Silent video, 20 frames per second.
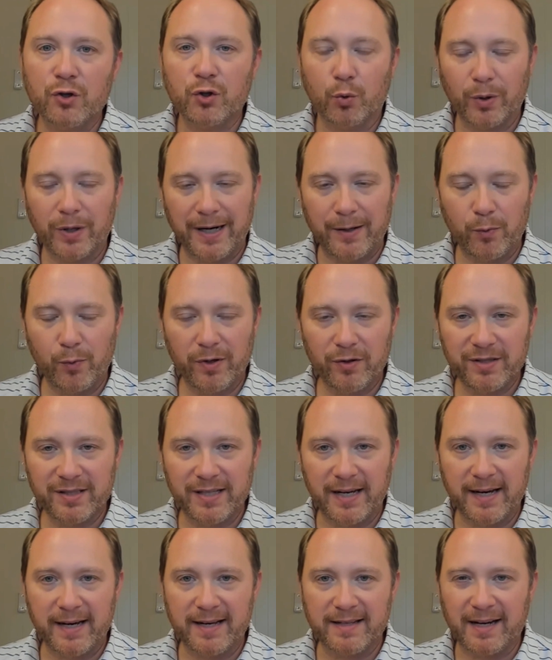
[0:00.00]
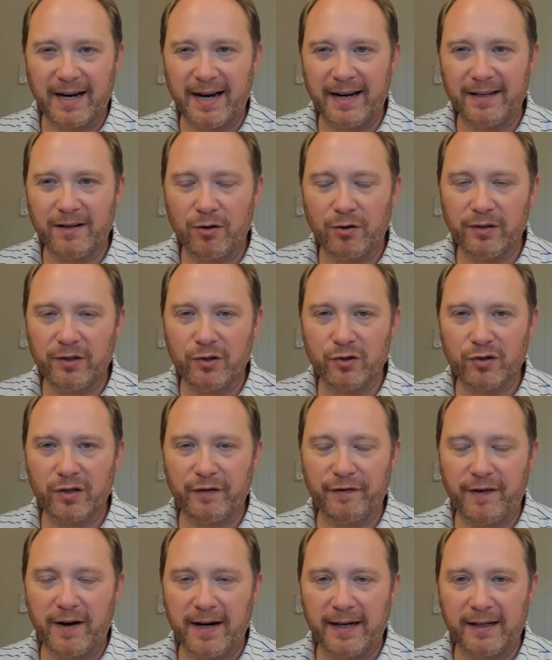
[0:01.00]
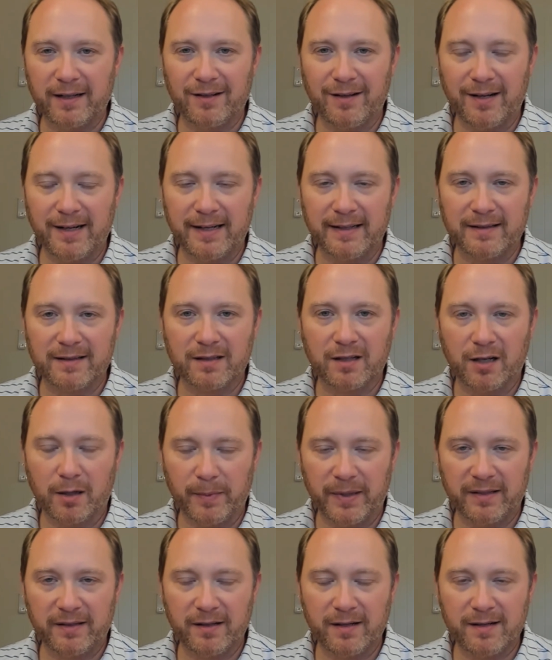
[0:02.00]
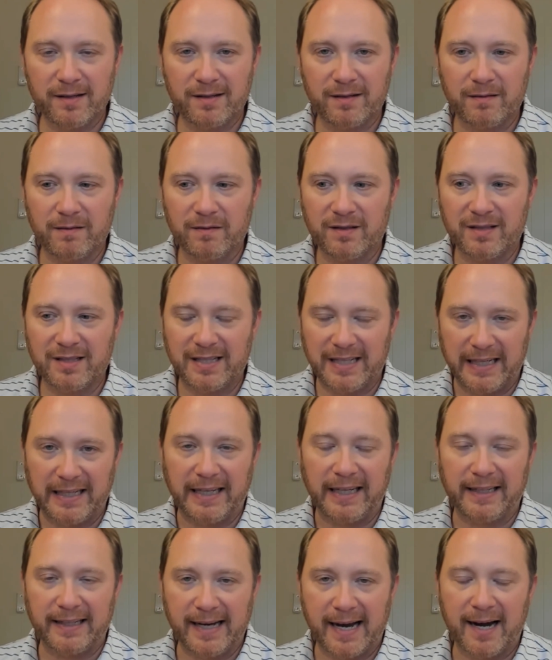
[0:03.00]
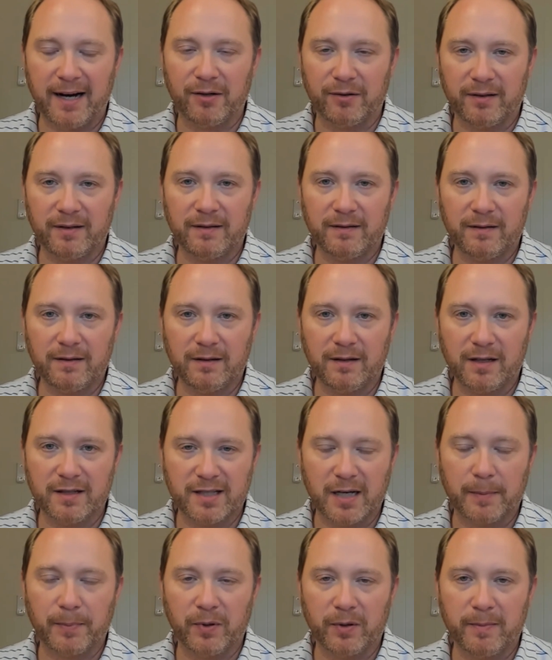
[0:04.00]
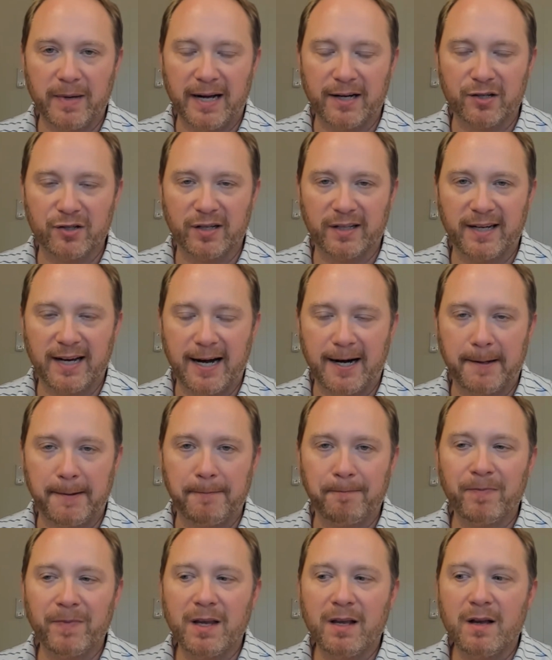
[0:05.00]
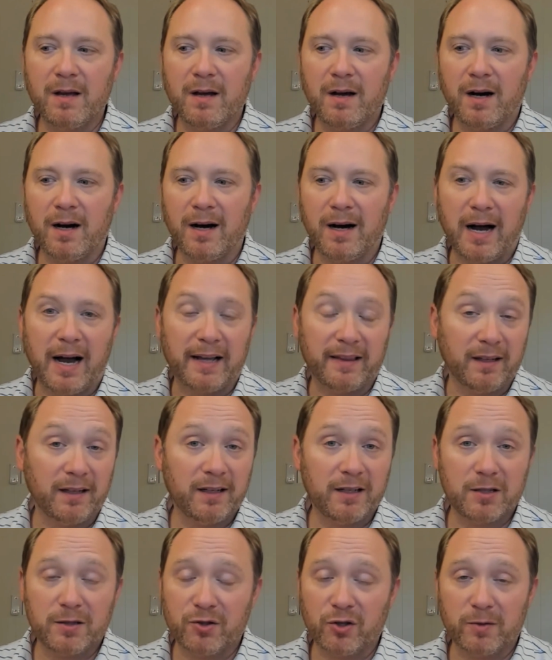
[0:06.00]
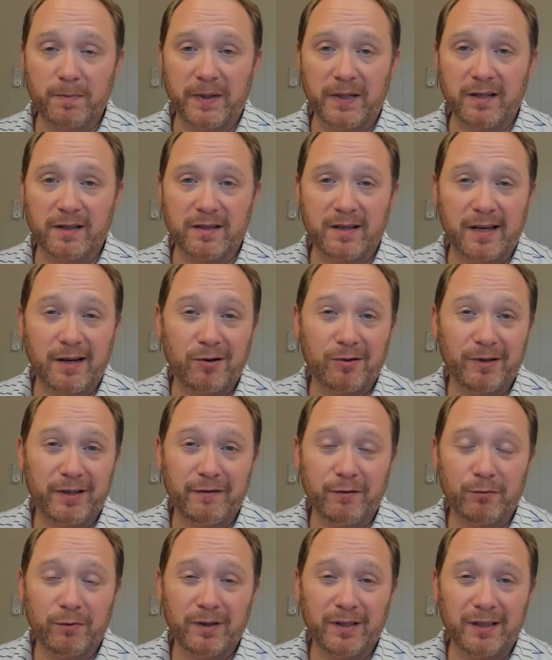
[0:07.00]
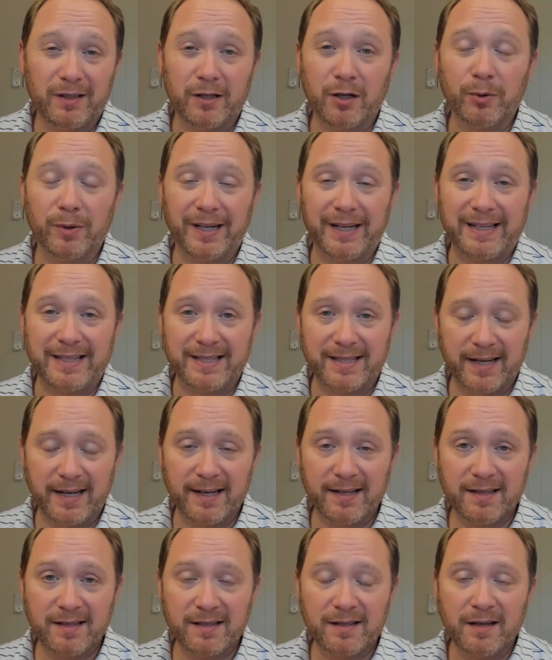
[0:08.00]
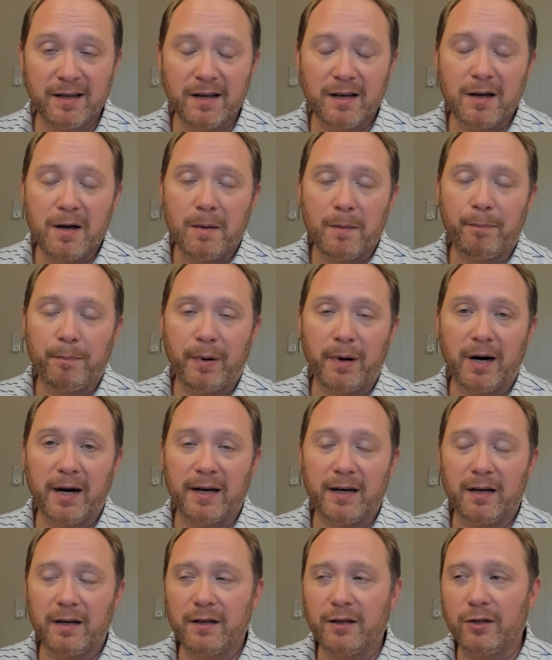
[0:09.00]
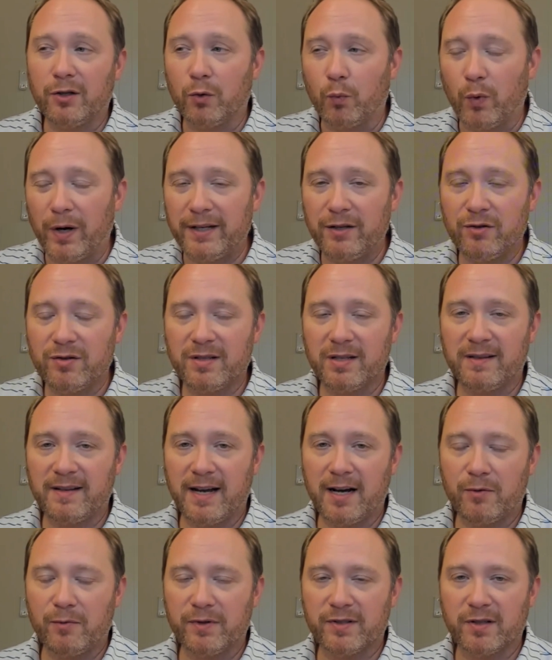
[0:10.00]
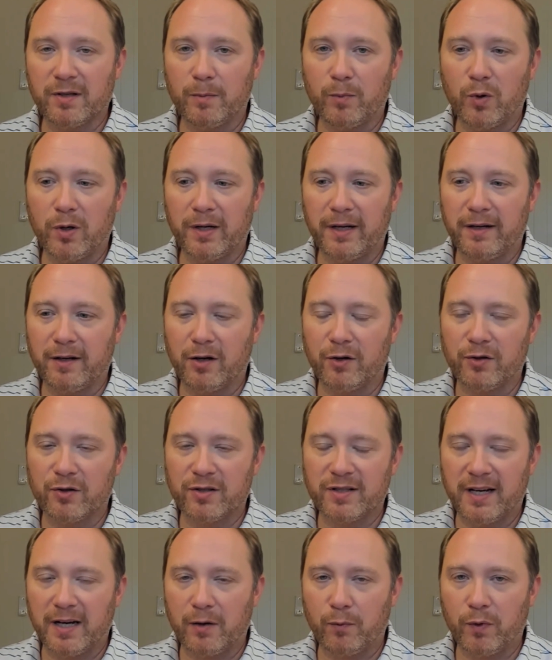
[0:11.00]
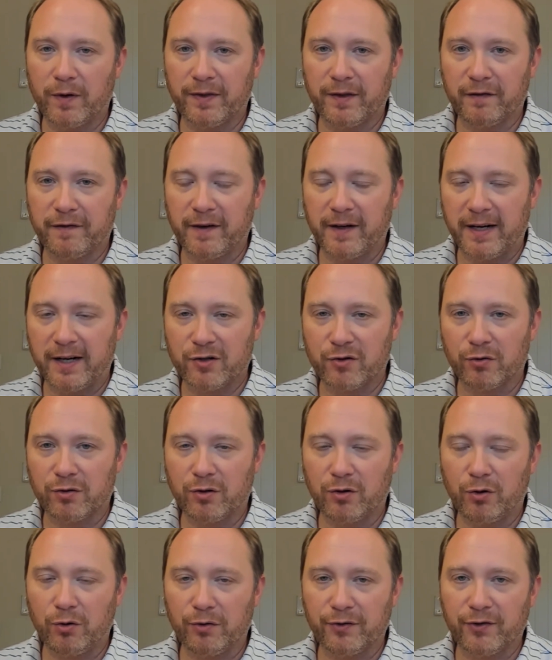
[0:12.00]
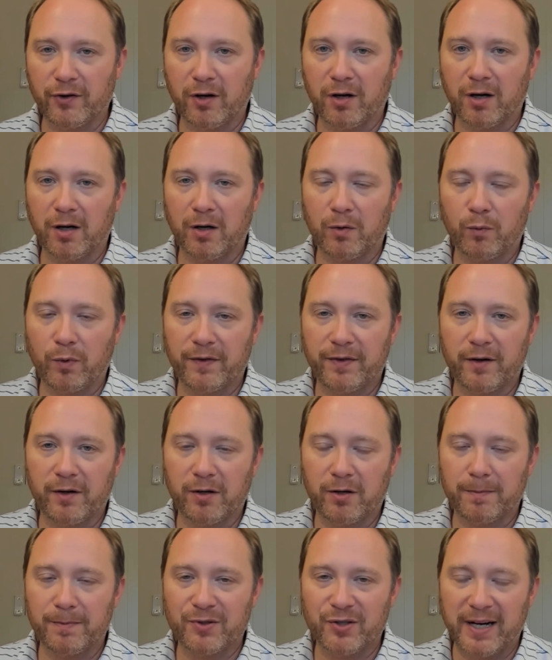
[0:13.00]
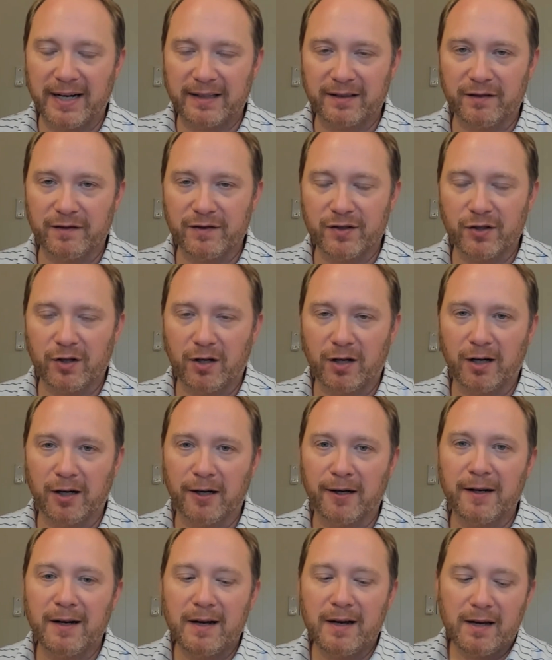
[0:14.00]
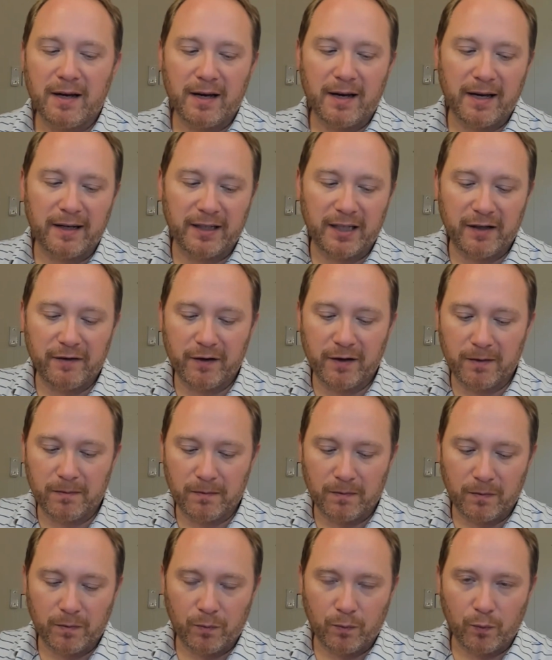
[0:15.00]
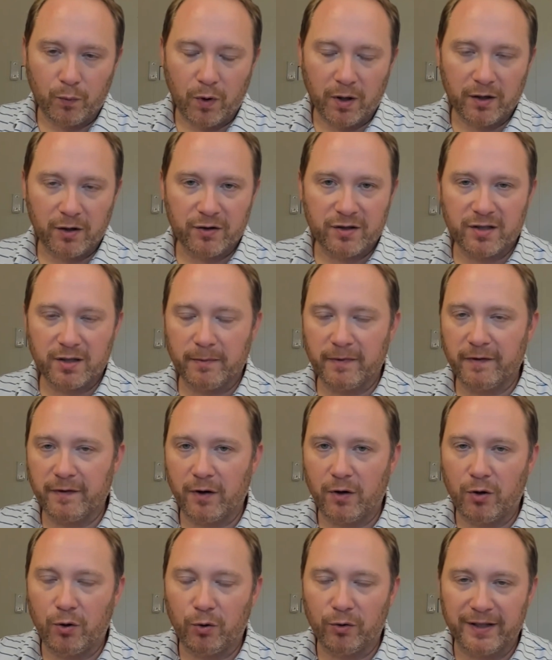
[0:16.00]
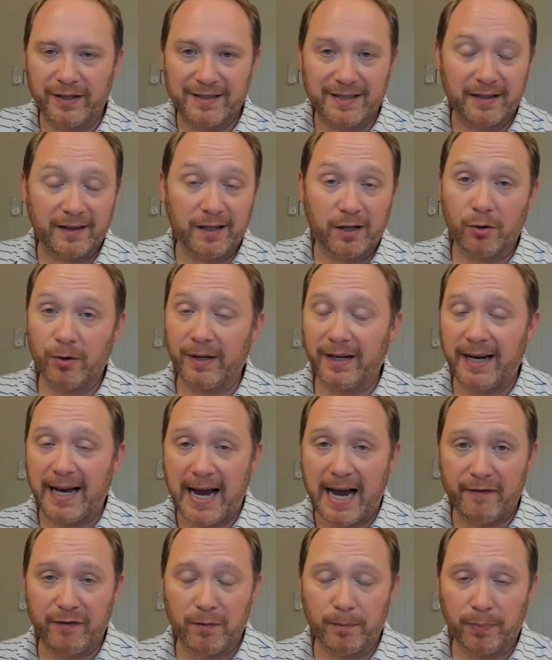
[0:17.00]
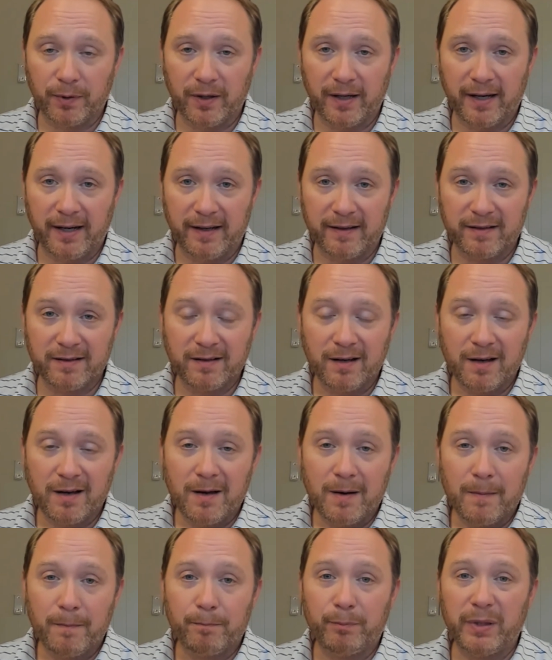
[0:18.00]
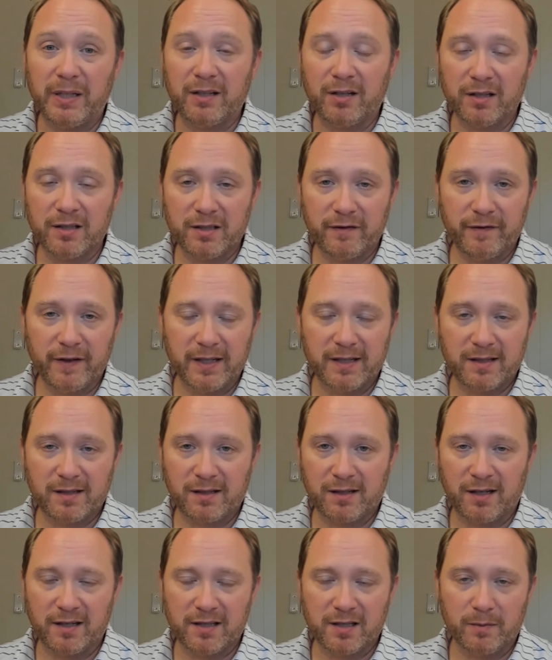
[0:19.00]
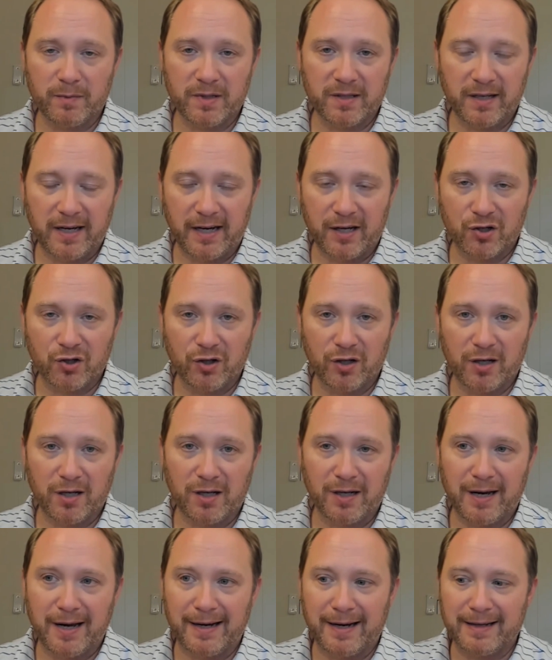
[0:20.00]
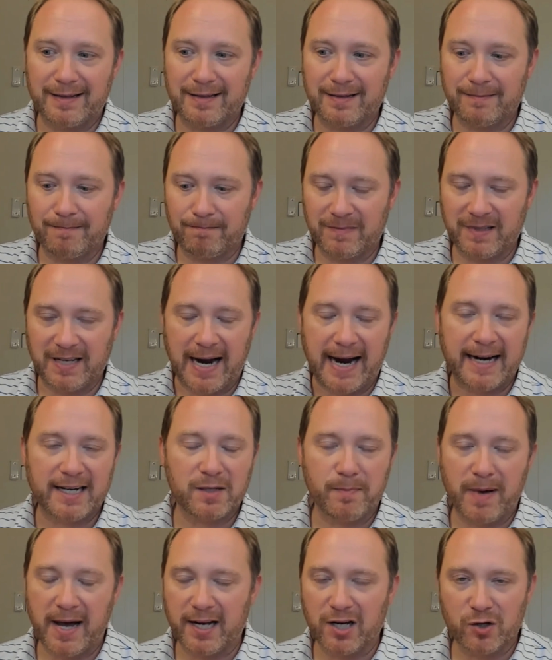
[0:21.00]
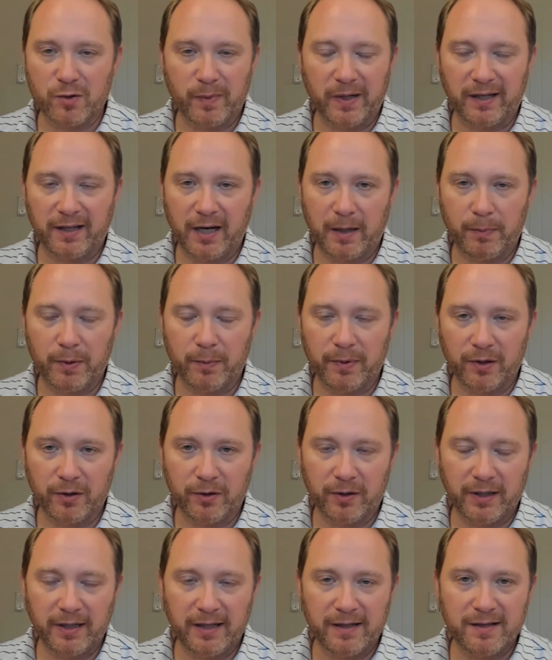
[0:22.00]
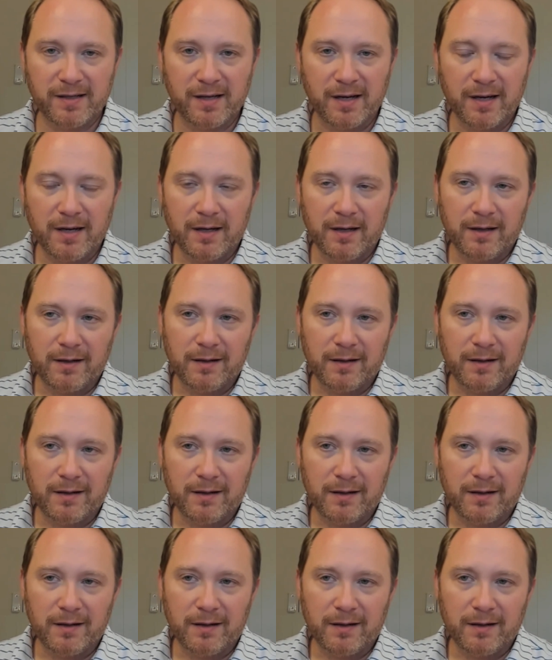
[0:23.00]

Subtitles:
So, what I will say is, I don't usually find clients coming to us seeking out a separately managed account. I think it's just because they don't even really know it exists. But when you sit down with someone and understand what their financial goals are, what their objectives are, and even what are some of the holdings that they already have in place, because of its customization and its tax management capabilities,